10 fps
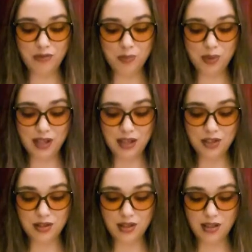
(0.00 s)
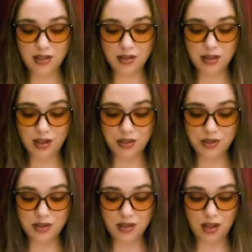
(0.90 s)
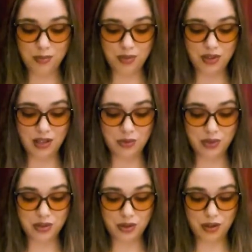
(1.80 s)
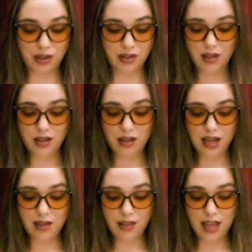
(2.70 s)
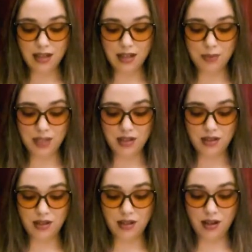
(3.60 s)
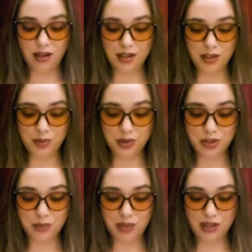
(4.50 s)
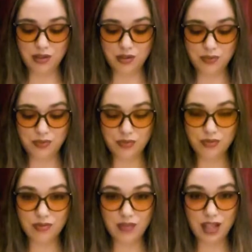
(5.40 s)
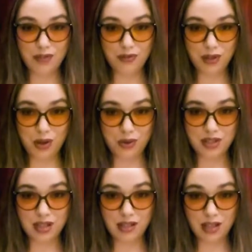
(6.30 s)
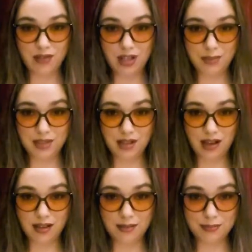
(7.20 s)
pledged the unconscious company in return and thanked them in an inaudible speech, if the ghost had given him time.